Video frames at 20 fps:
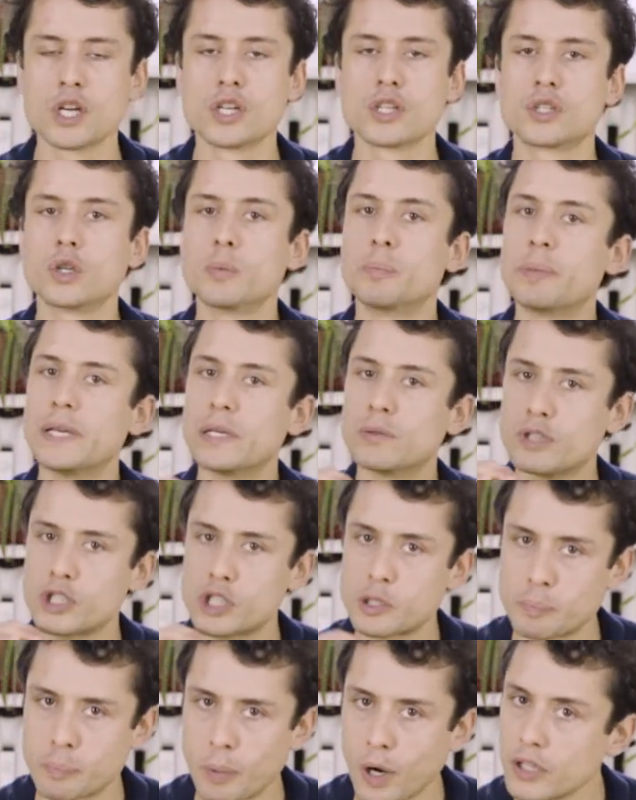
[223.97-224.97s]
So be
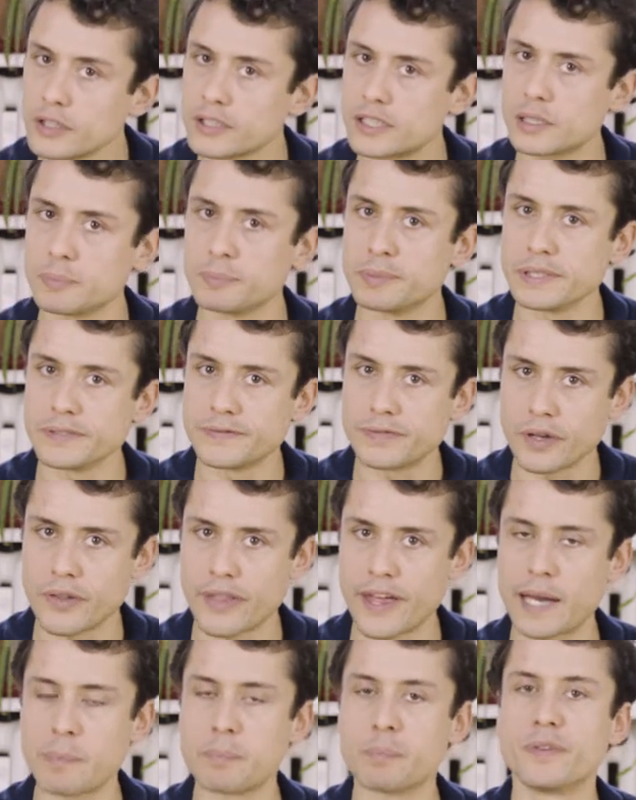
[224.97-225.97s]
responsible for
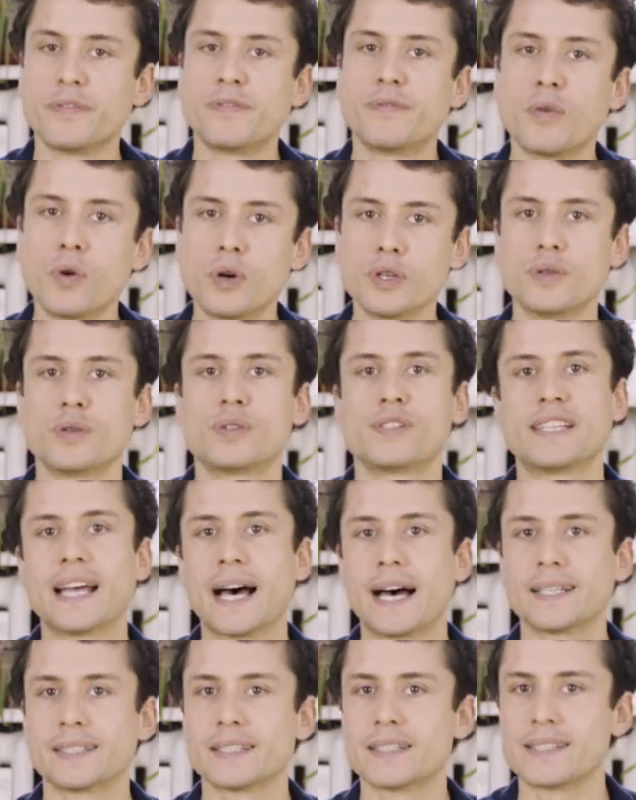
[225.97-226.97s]
that before you
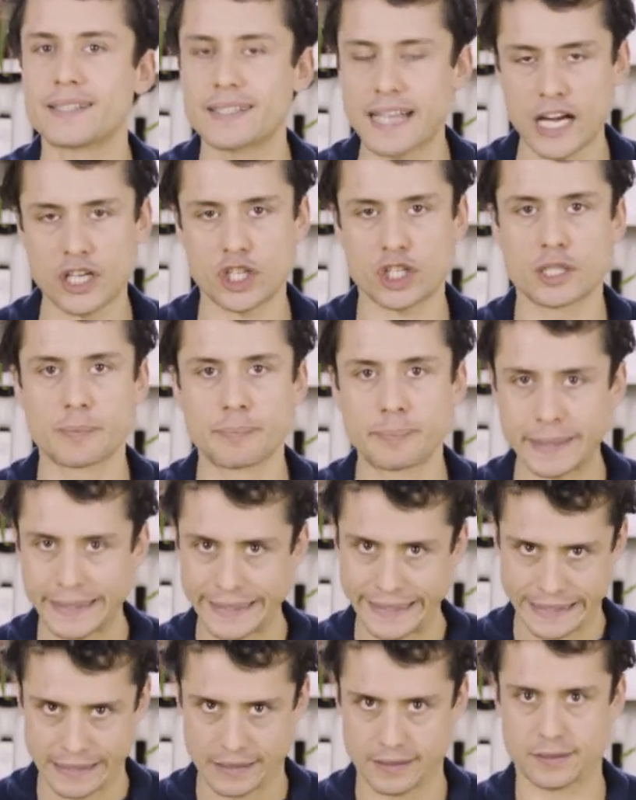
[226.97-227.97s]
start a session,
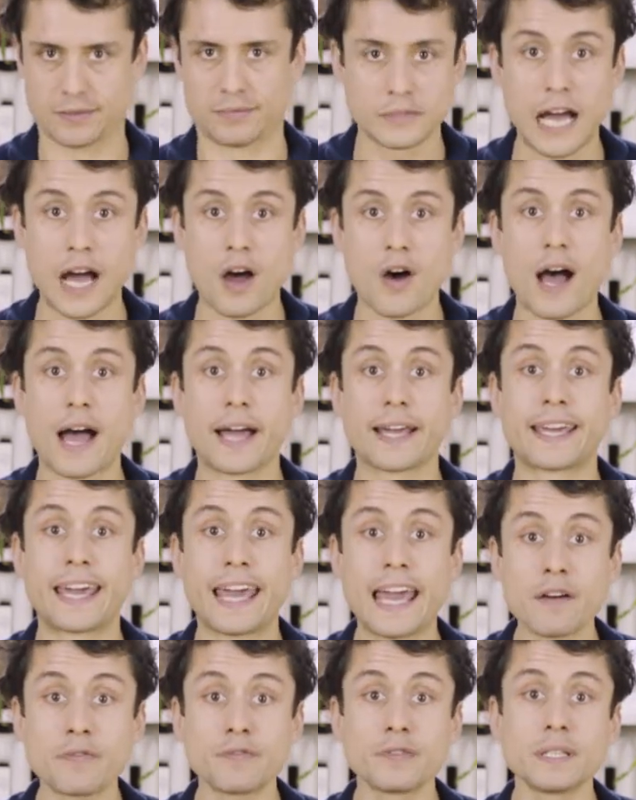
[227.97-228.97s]
please. Now, I
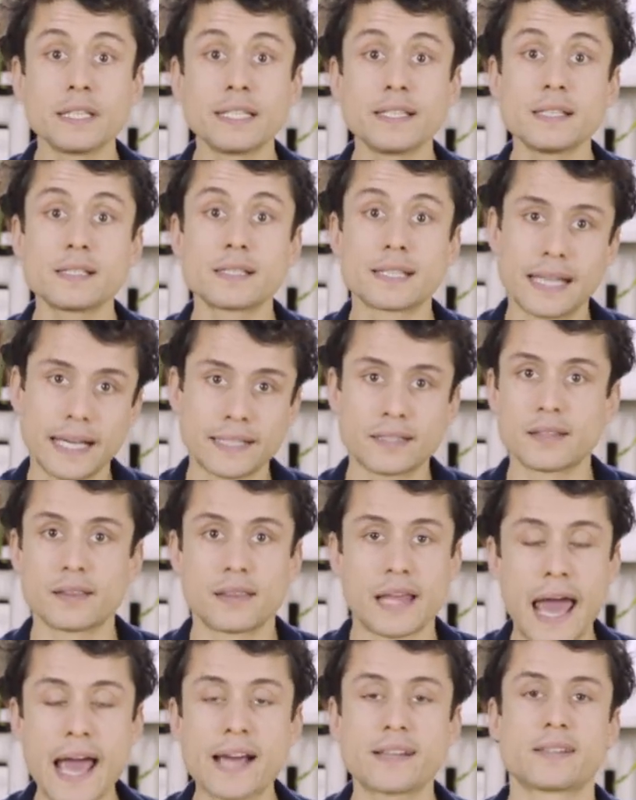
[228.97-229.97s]
carefully selected
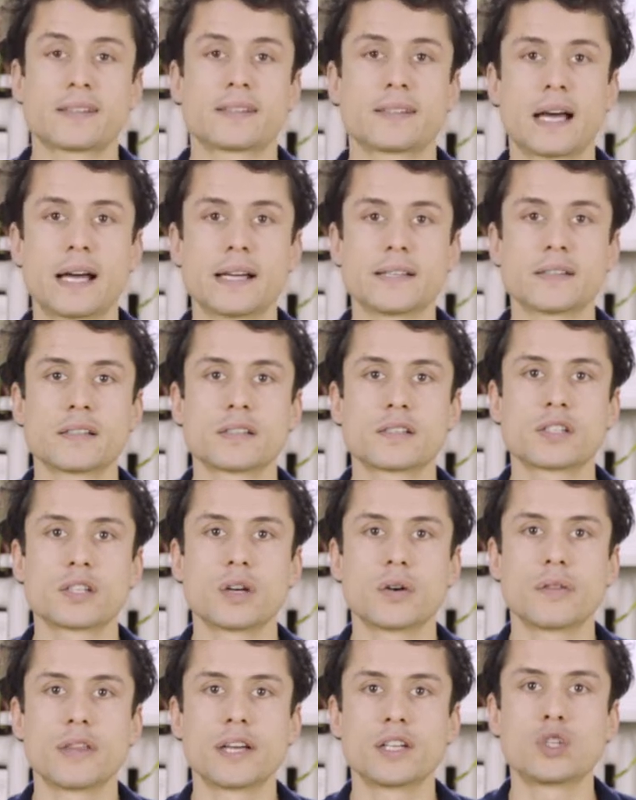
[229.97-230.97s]
the exercises
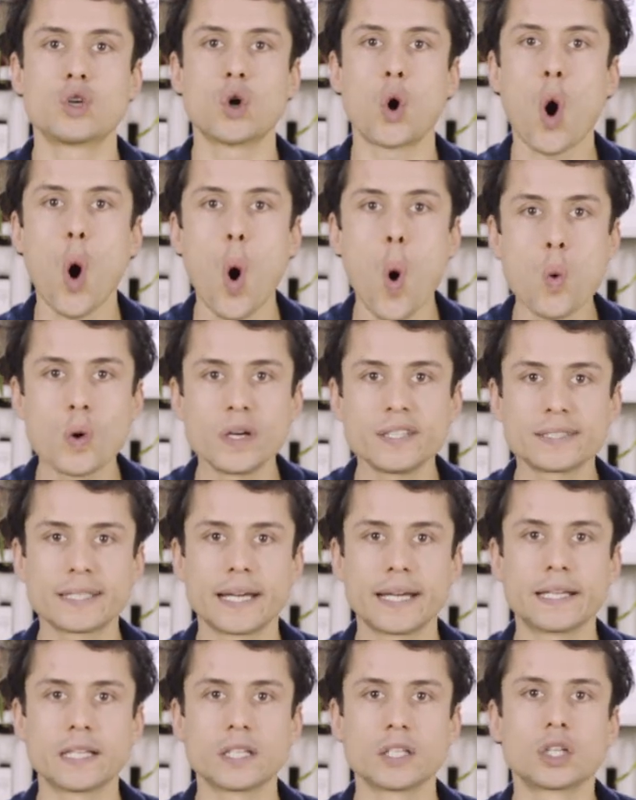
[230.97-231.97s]
so that you always
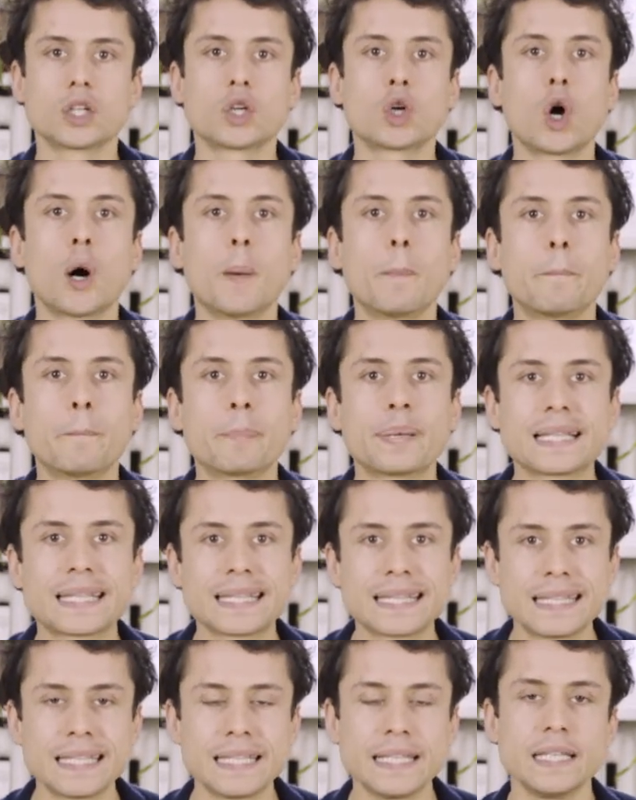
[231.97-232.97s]
get a
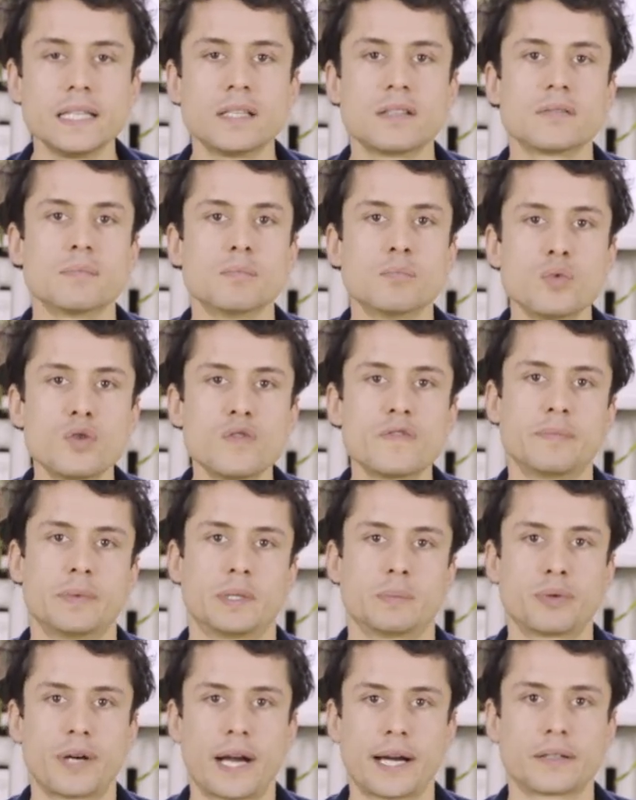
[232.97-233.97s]
complete
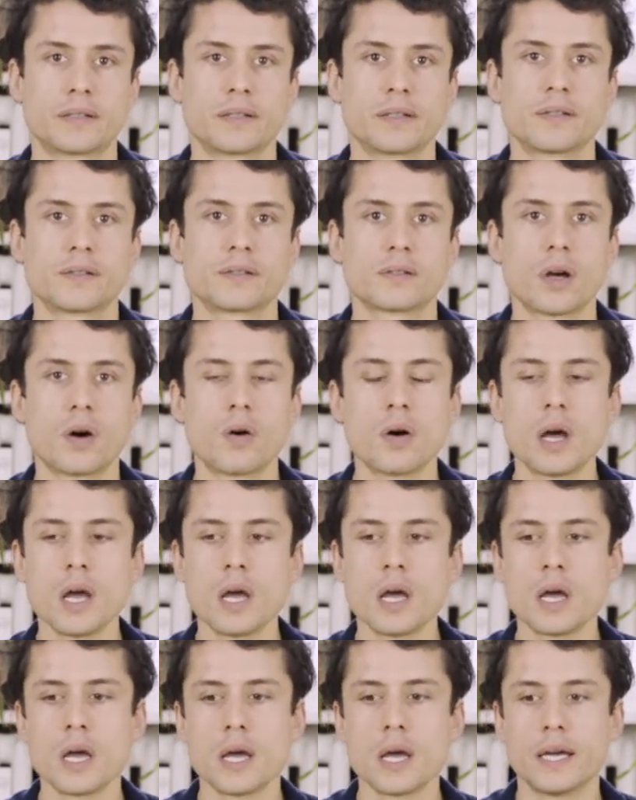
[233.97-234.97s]
movement practice. So
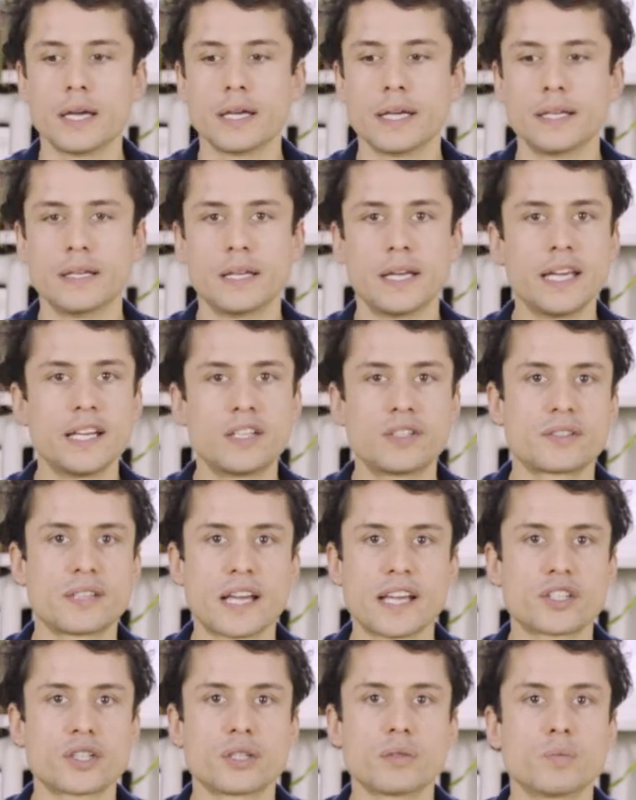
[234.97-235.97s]
in each
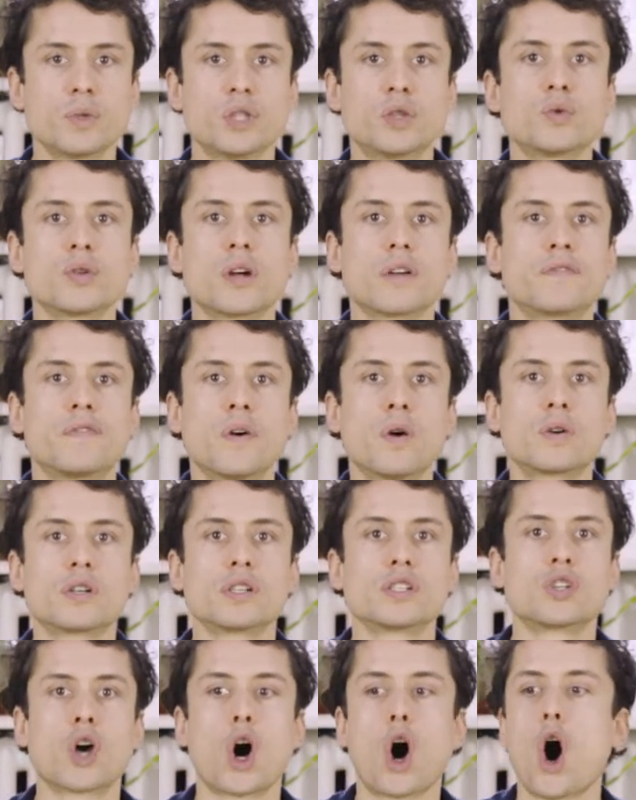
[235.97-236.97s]
session, we do not
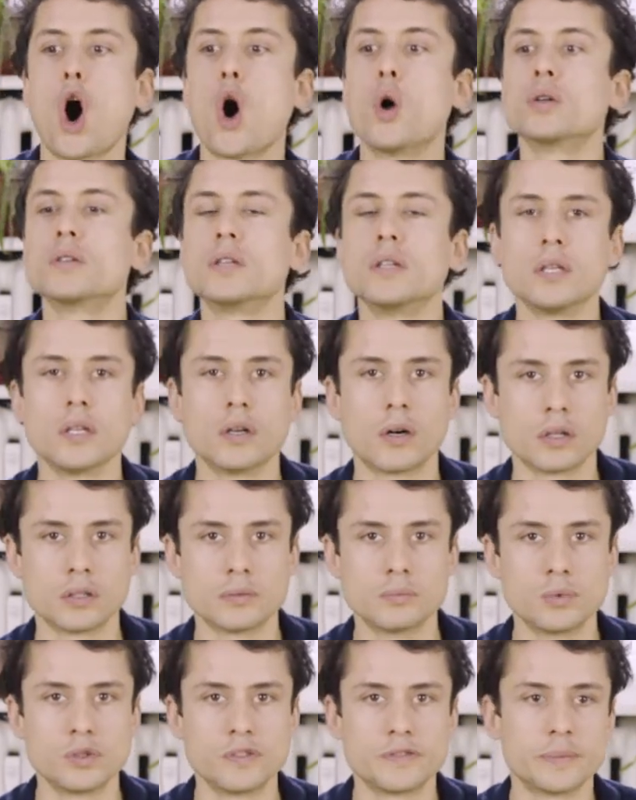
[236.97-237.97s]
focus only
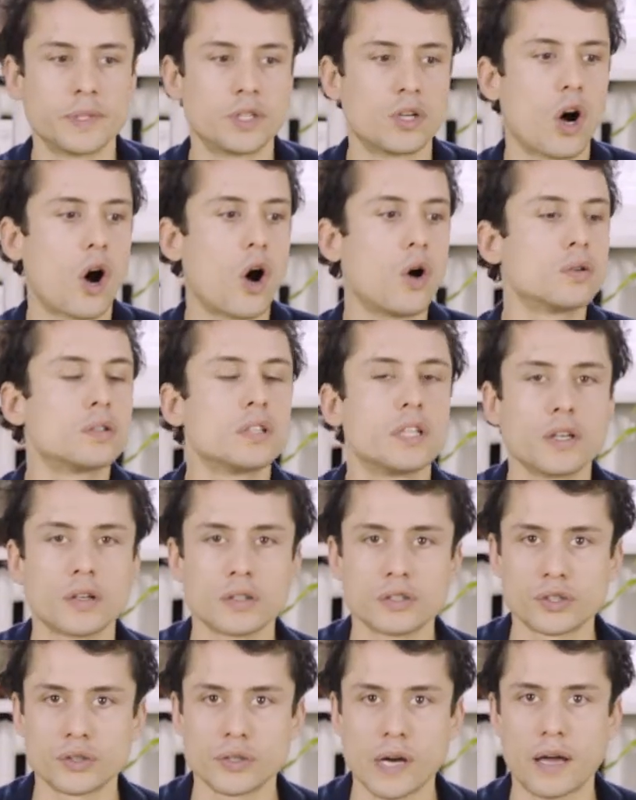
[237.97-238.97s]
on movement, only
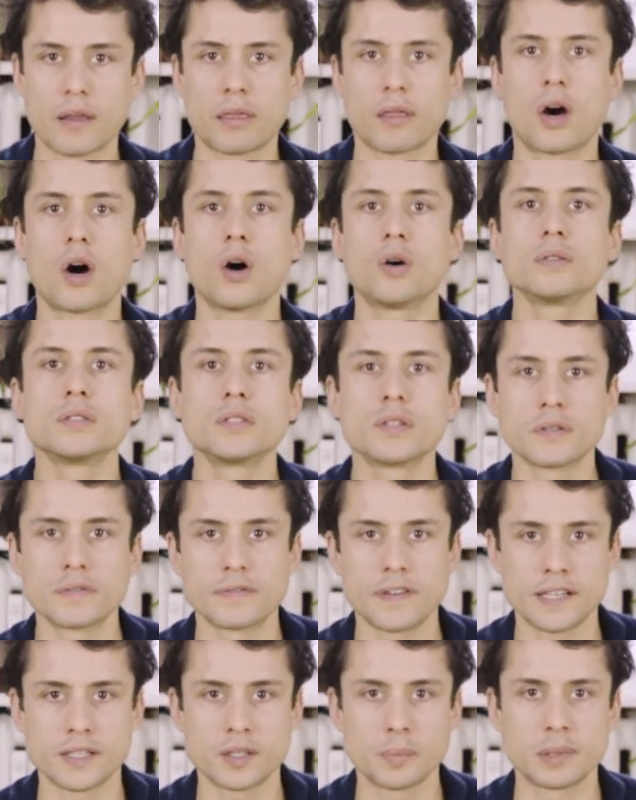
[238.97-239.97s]
on strength, only on
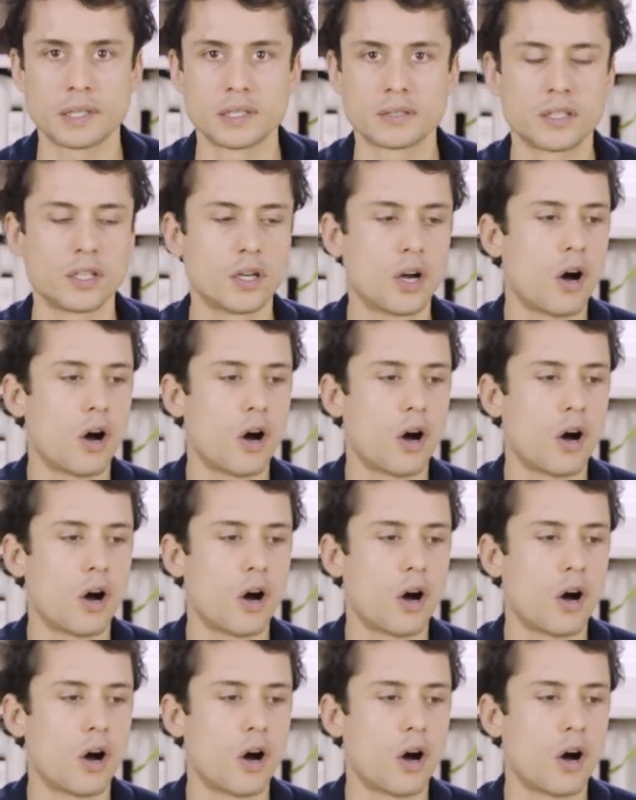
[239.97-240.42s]
flexibility,